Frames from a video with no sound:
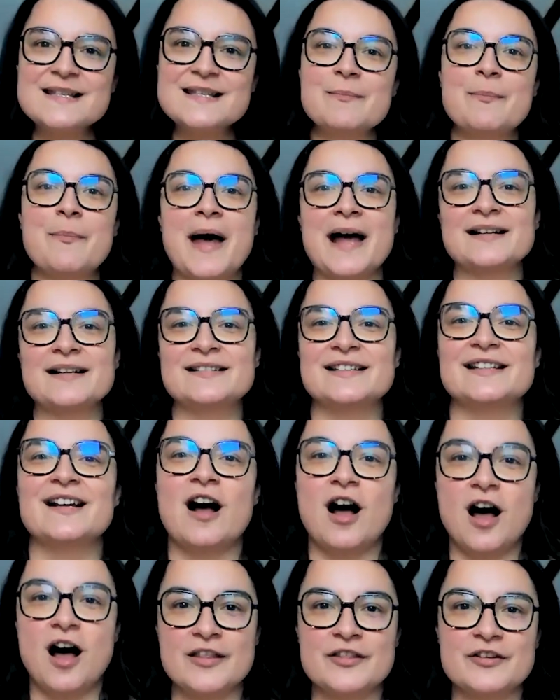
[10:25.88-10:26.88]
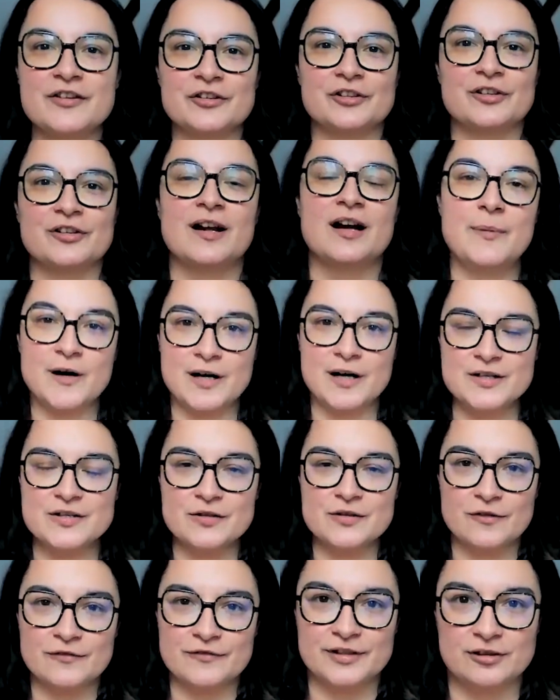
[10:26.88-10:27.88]
impacting other parts
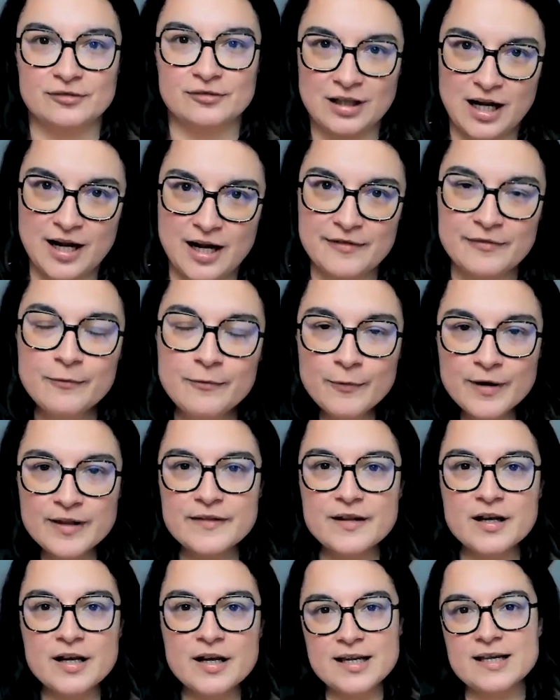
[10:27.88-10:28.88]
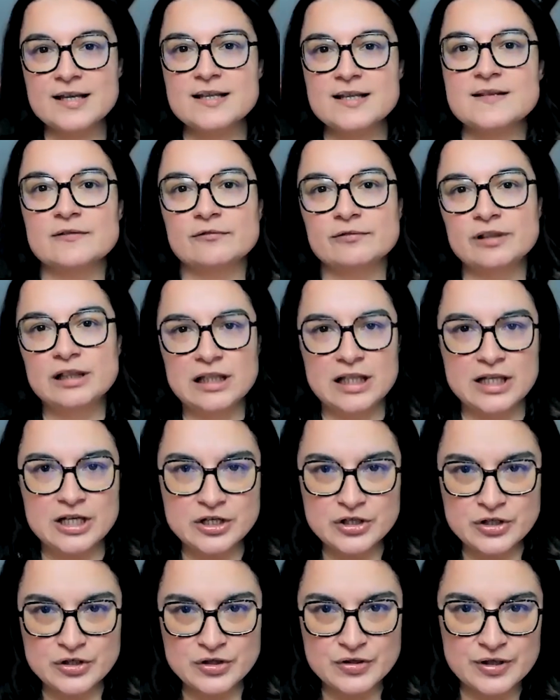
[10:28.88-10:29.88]
of their life. Whether it's a
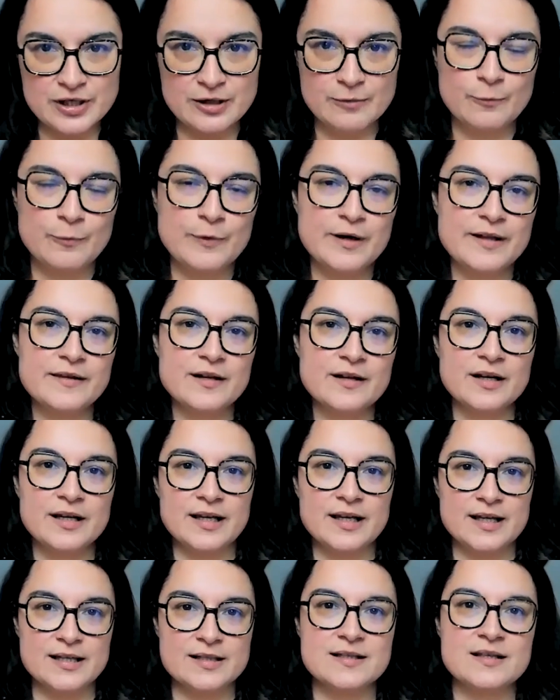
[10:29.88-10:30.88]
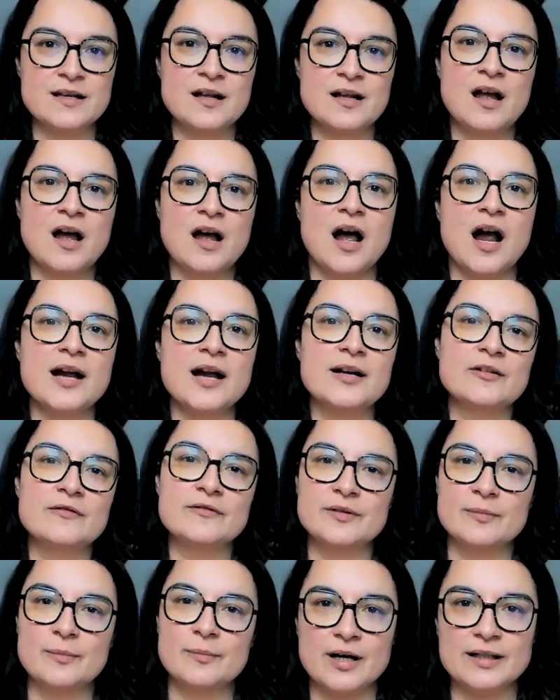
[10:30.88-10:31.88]
relationship, whether it's, I know,
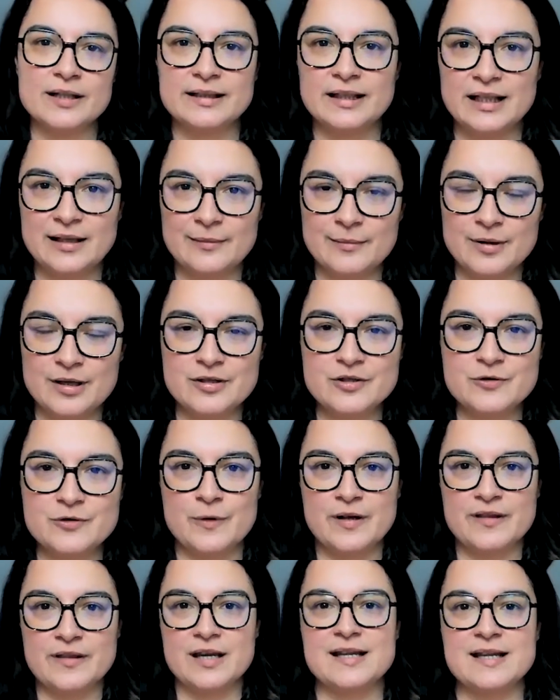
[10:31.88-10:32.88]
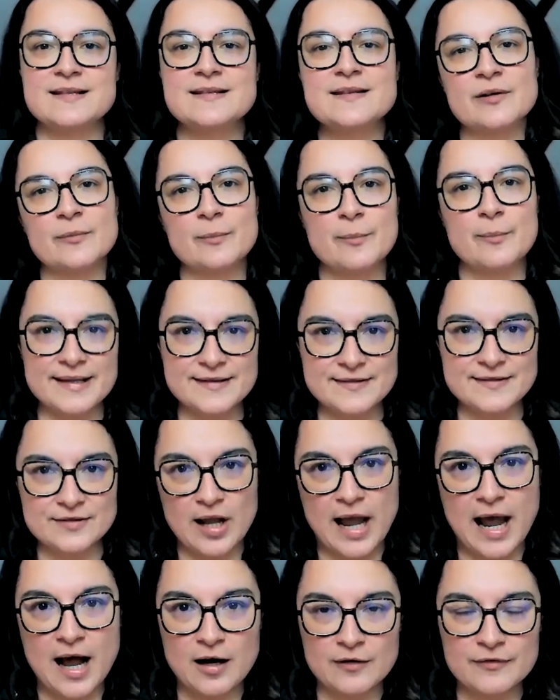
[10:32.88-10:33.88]
their body image, whether it's their mental
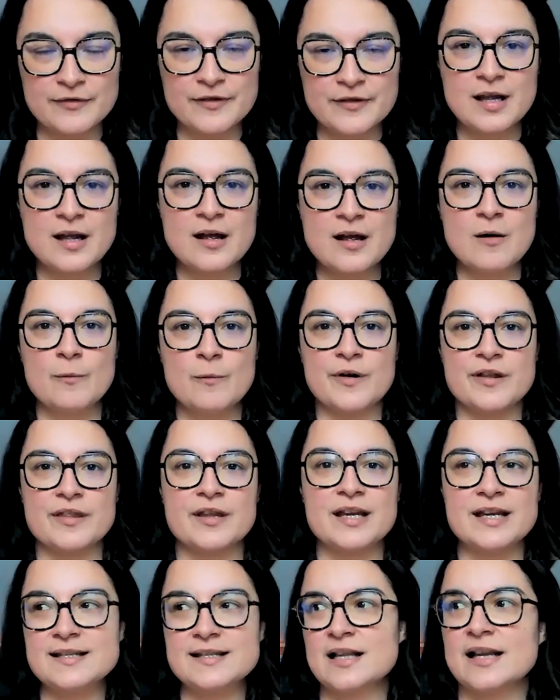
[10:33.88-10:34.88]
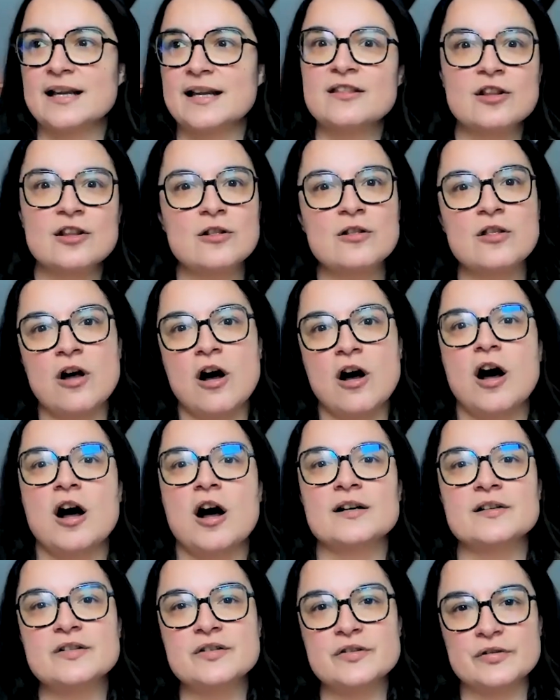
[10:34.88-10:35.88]
health, whether it's like the
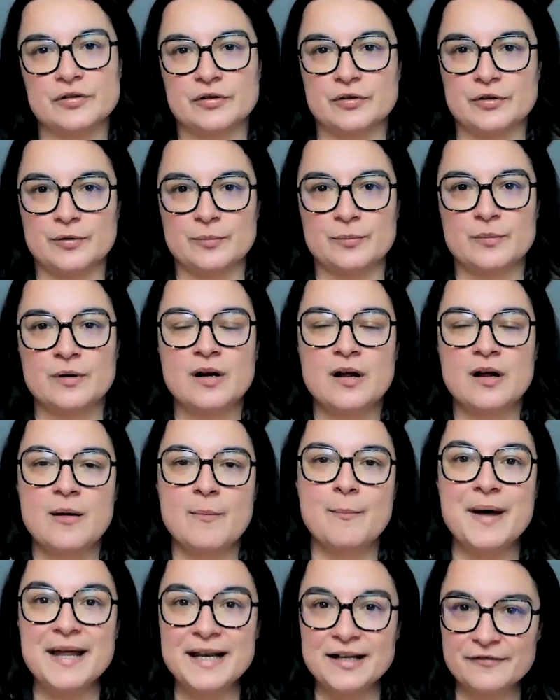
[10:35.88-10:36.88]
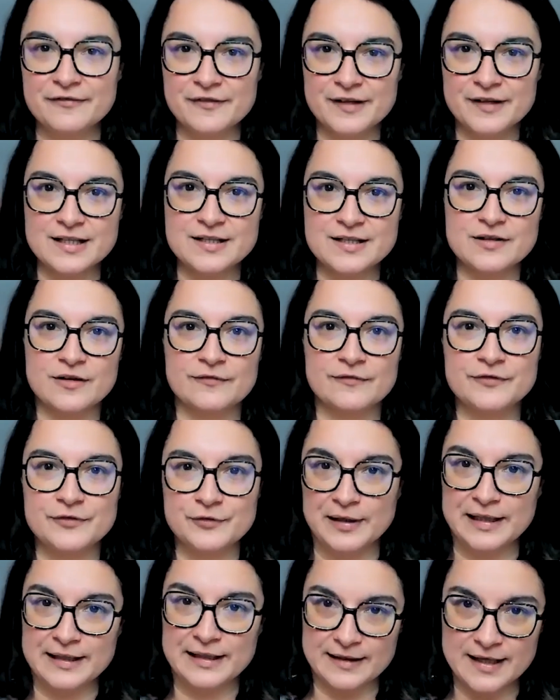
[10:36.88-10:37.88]
long term benefits of
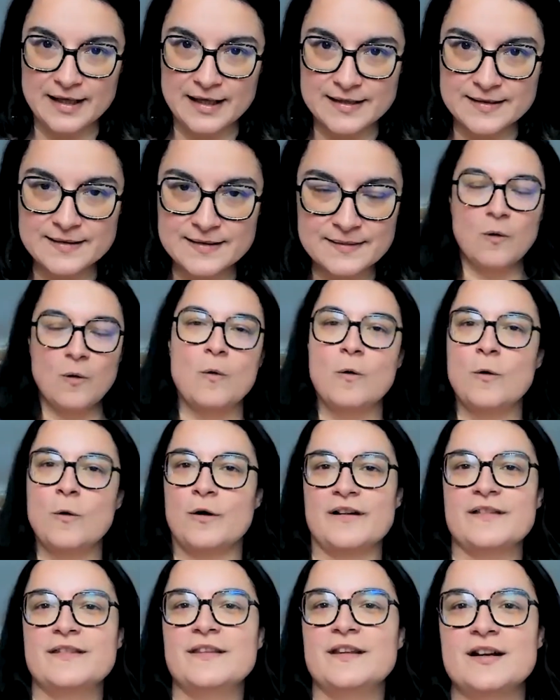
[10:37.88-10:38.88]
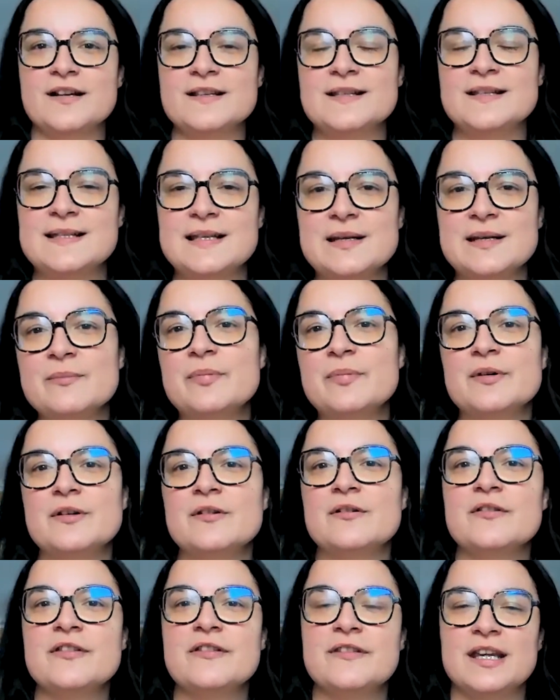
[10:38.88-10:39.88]
doing this, or the
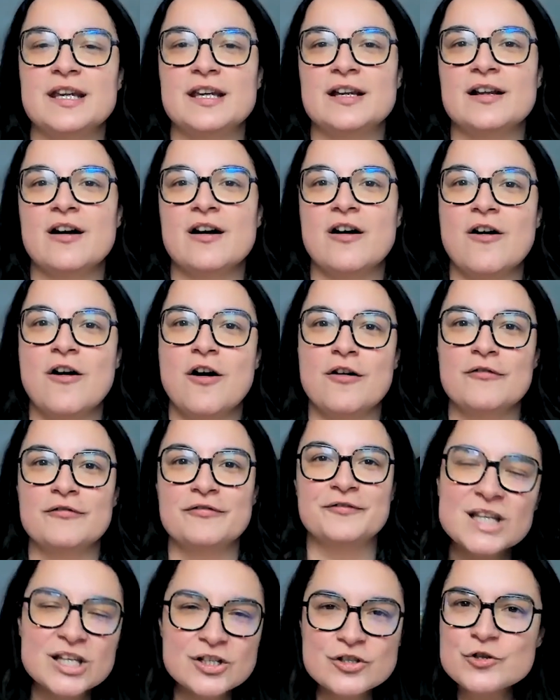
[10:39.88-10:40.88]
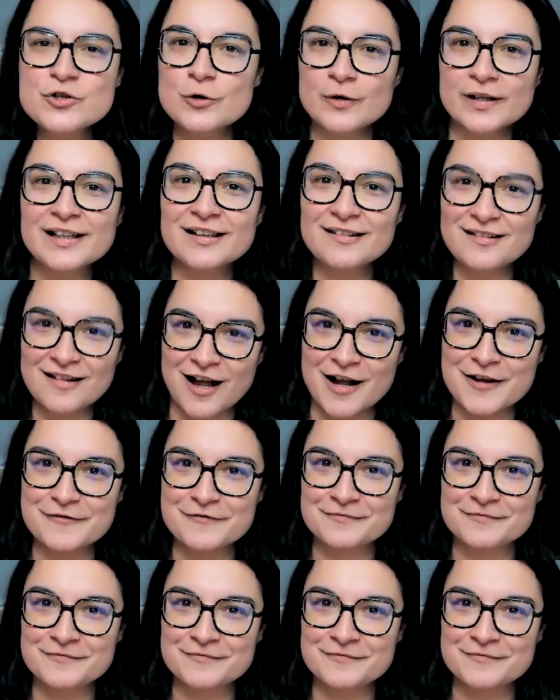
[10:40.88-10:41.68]
simple thing of enjoying life.